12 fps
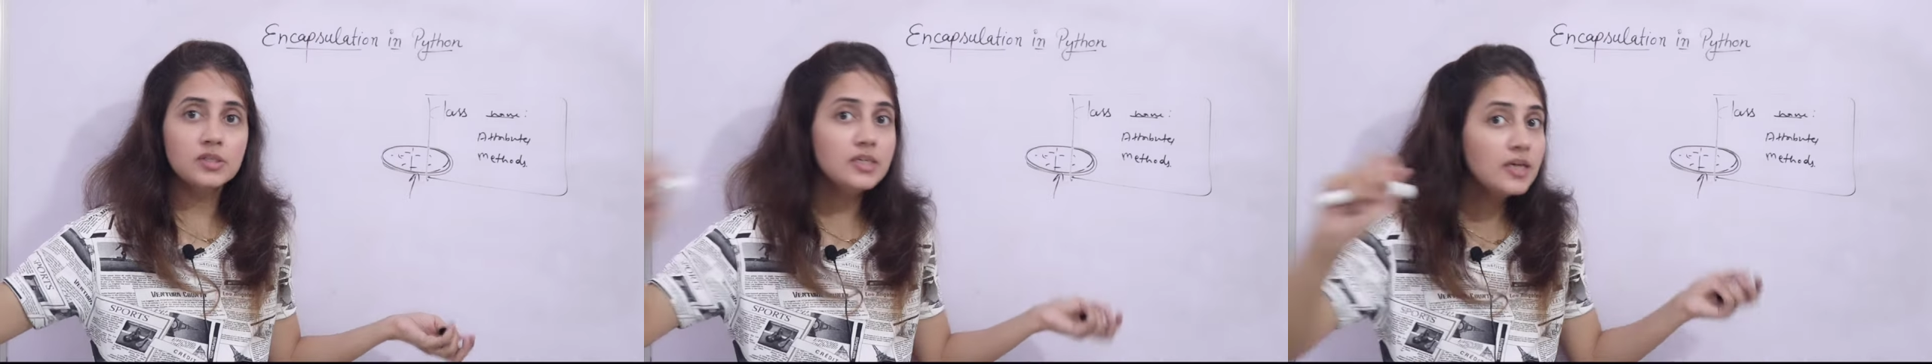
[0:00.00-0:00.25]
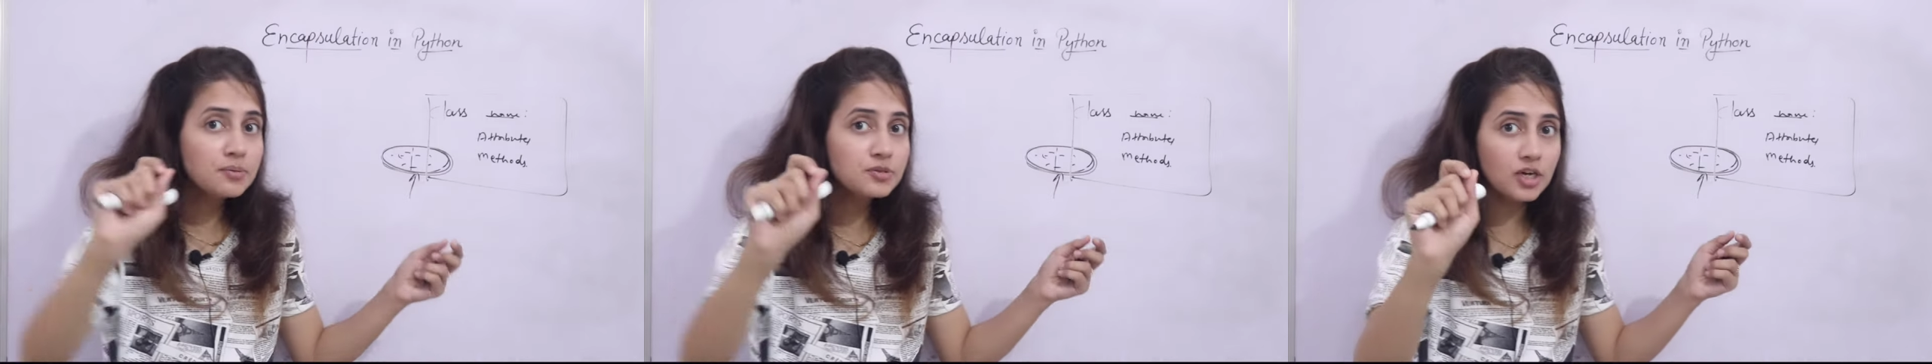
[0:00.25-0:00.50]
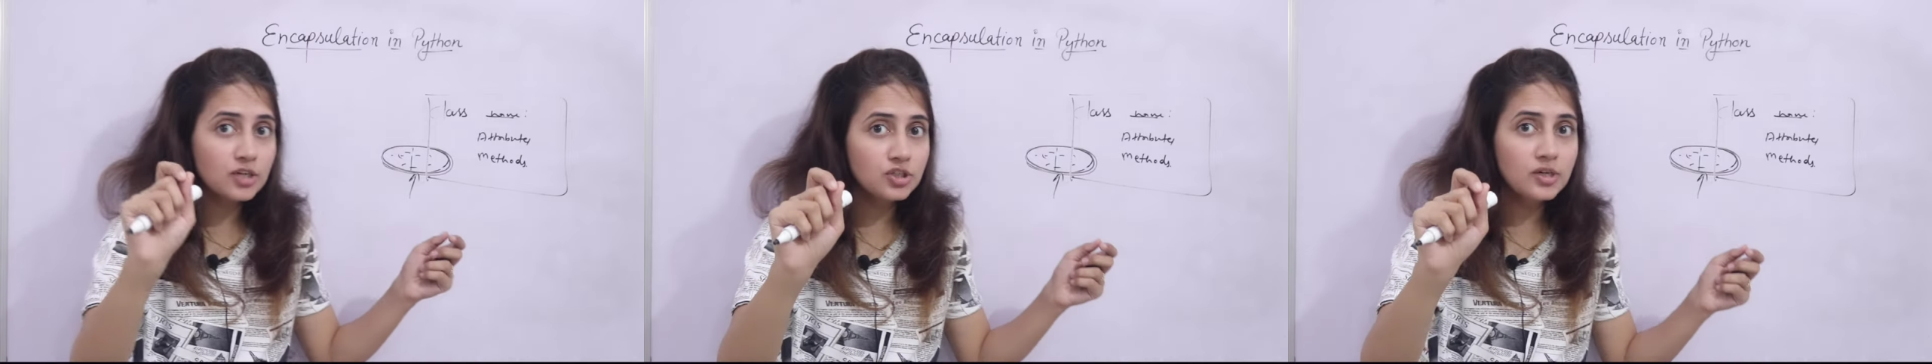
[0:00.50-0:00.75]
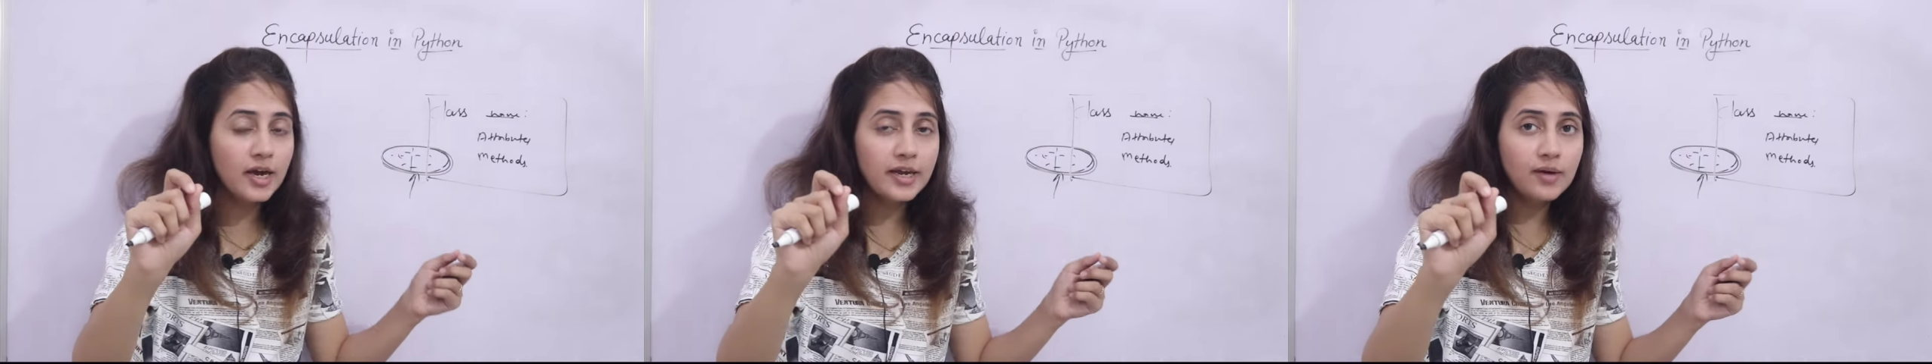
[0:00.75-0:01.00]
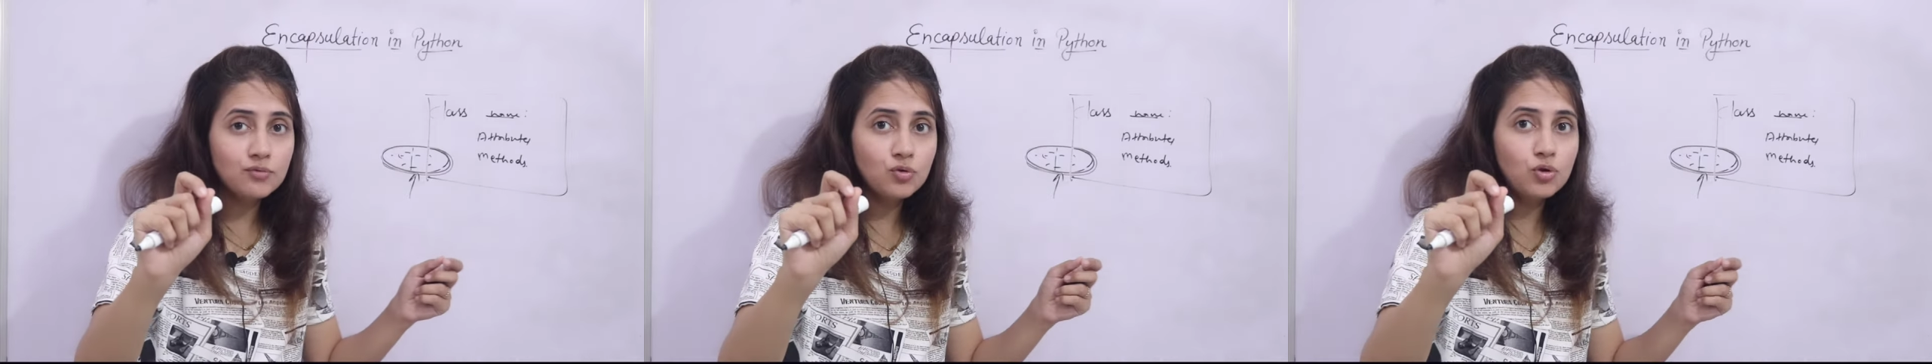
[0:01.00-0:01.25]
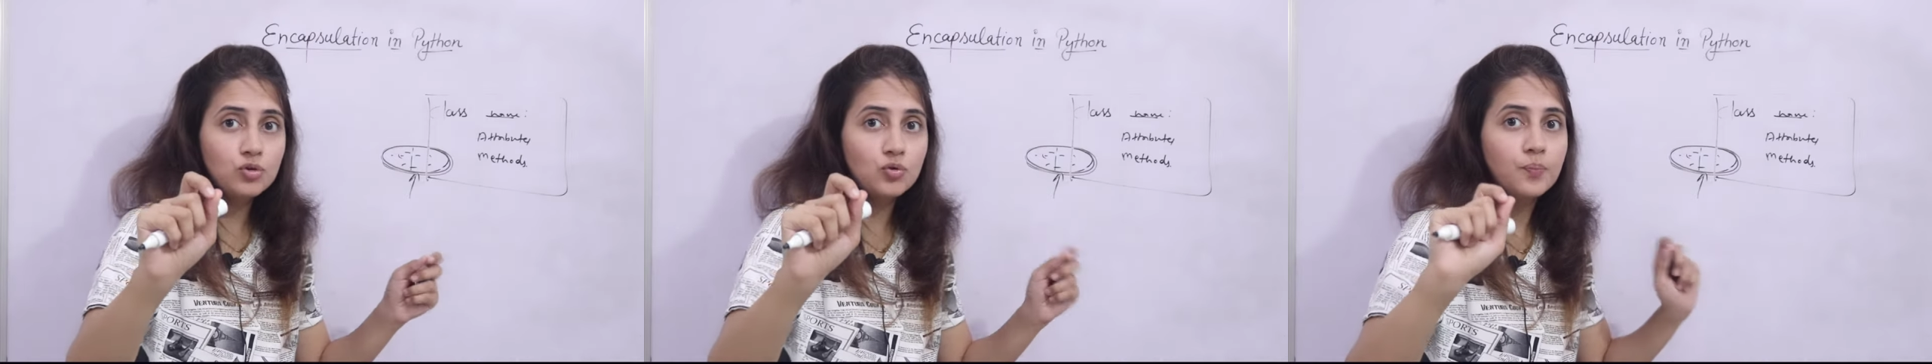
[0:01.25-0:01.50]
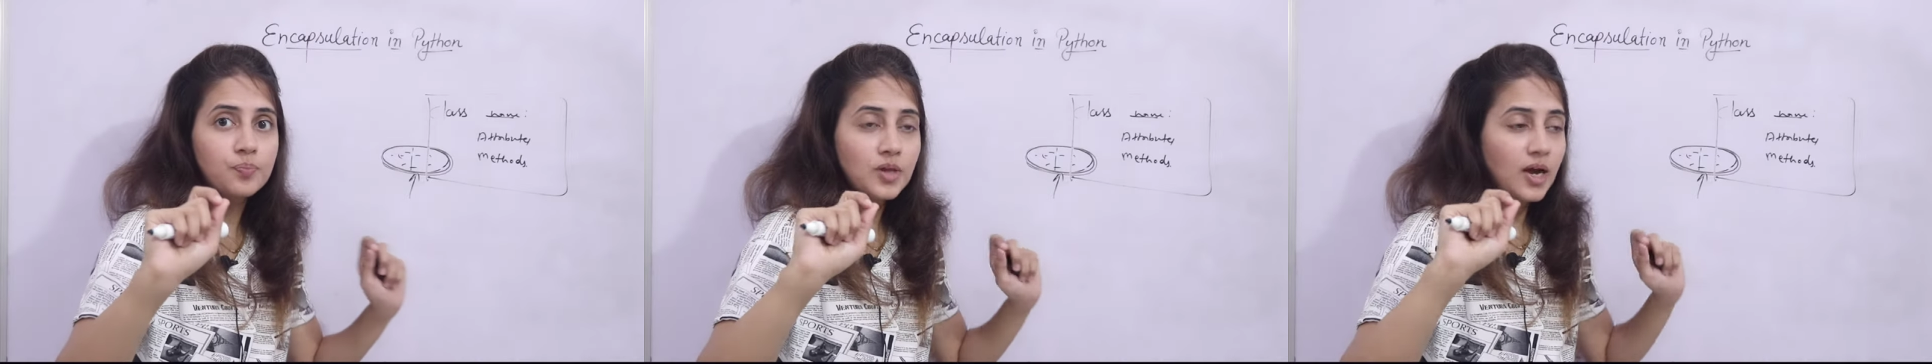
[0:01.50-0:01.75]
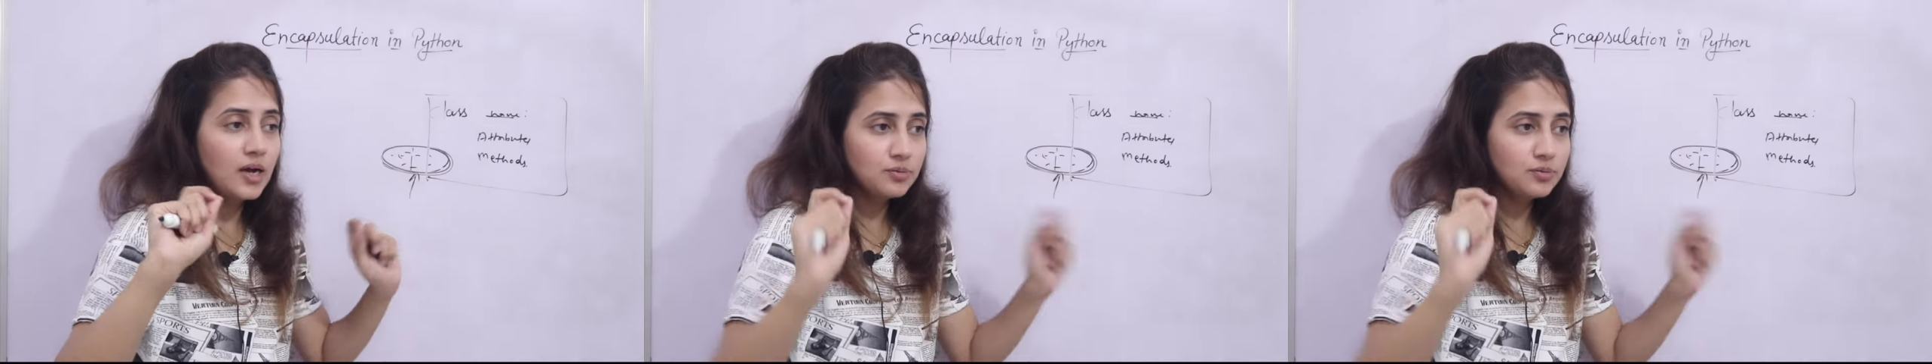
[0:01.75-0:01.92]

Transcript: See, in abstraction, I have told you,